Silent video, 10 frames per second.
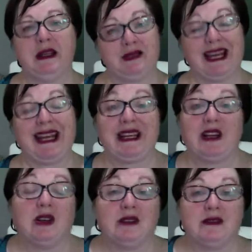take it
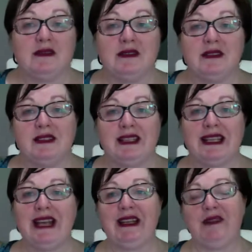on,
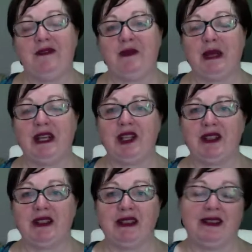get the
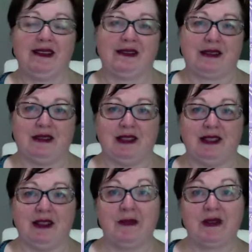information
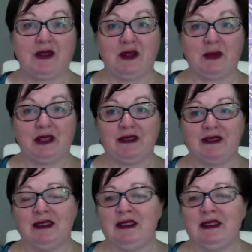inside, absorb it.